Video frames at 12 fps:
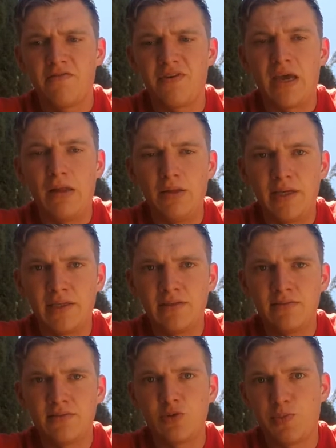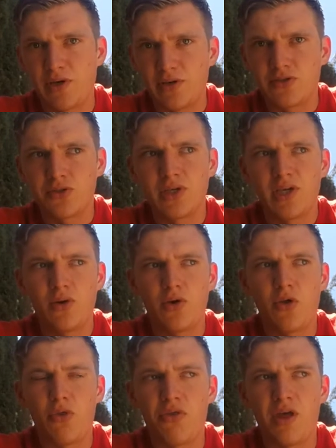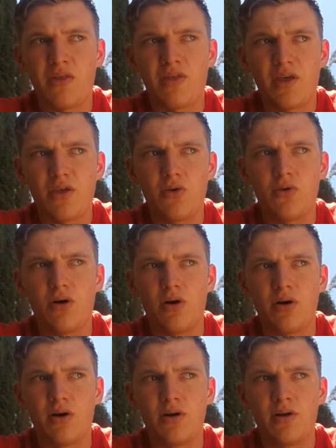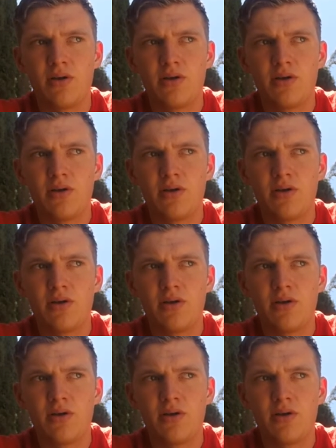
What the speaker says: failing spiritually, or you think that you are